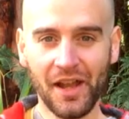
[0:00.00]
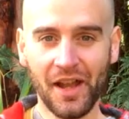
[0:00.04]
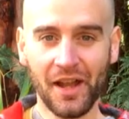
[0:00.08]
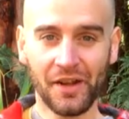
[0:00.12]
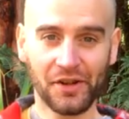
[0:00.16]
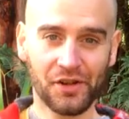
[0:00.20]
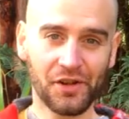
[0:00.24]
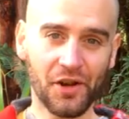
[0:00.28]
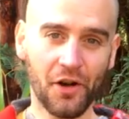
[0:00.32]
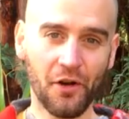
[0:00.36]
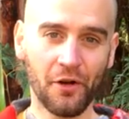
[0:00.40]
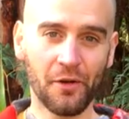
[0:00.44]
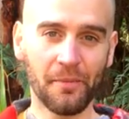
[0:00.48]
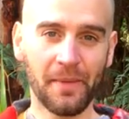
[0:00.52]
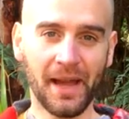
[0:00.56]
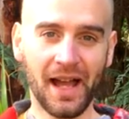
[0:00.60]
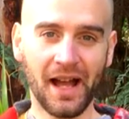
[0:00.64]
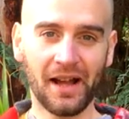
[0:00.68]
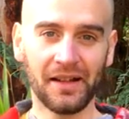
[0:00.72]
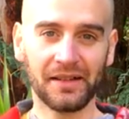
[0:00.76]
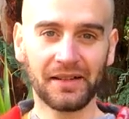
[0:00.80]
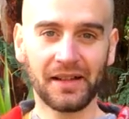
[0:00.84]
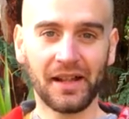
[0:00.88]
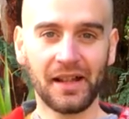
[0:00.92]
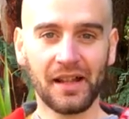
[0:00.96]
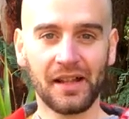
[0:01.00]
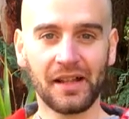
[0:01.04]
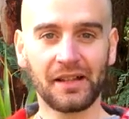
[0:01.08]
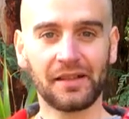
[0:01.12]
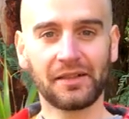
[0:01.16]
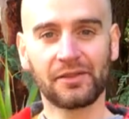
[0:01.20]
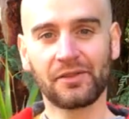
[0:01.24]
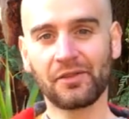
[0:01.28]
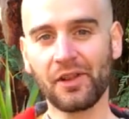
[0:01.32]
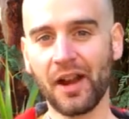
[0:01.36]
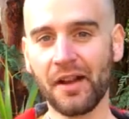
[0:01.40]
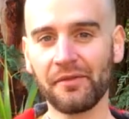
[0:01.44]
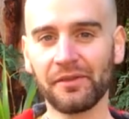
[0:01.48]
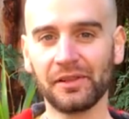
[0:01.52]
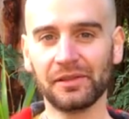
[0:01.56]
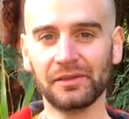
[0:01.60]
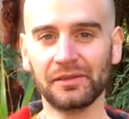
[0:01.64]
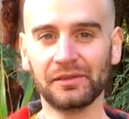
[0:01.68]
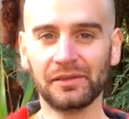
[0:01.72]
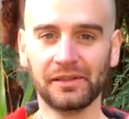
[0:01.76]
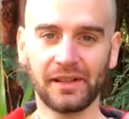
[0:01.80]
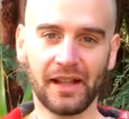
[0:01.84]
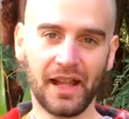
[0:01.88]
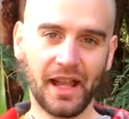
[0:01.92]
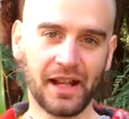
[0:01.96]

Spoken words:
a show about travel,